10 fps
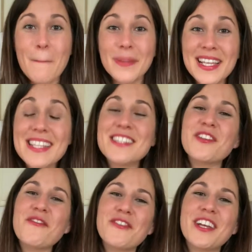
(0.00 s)
please
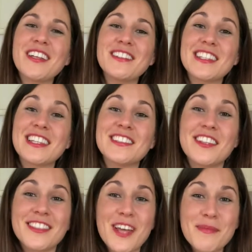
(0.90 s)
don't forget to click
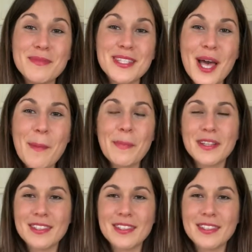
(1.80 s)
the thumbs up,